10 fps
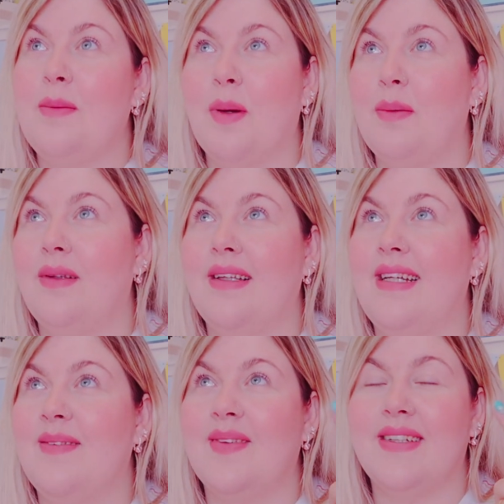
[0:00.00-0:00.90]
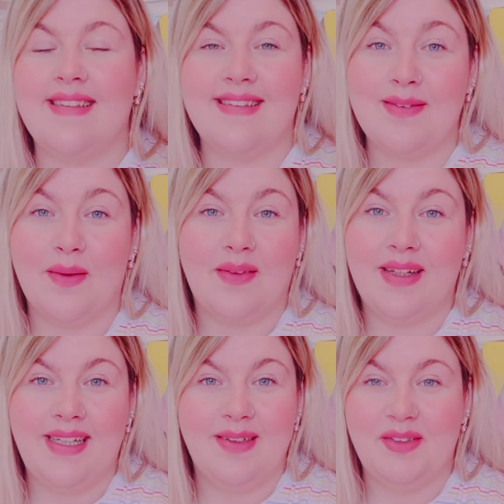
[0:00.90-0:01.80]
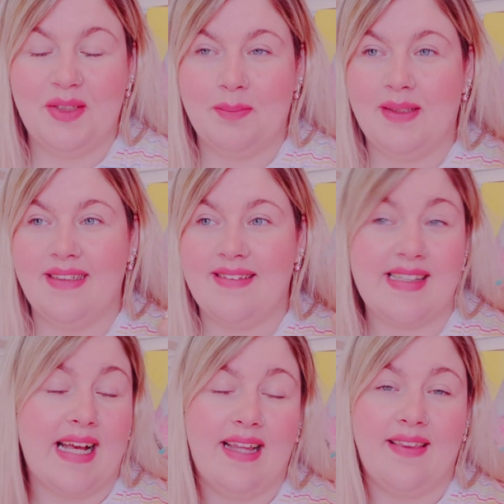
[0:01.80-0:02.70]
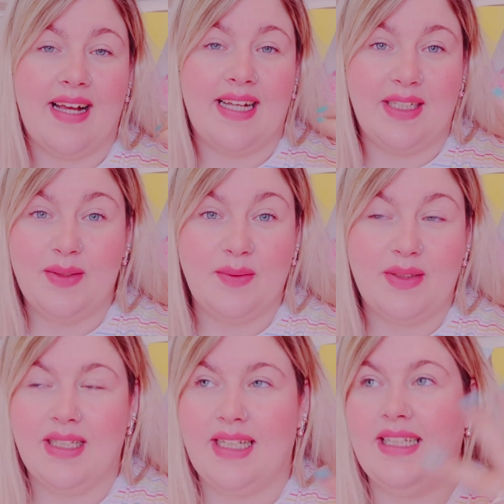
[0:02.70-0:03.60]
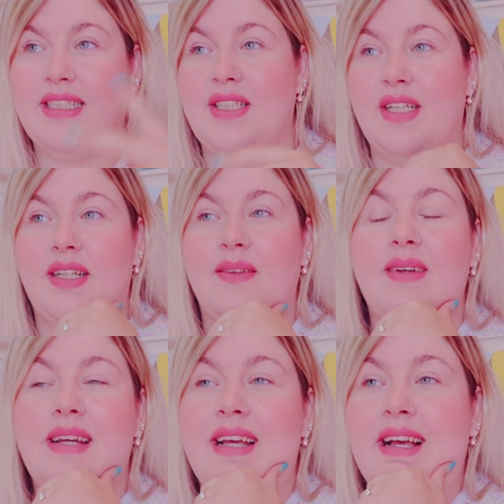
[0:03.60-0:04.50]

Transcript: probably because it's not the cute chubby style that I usually do,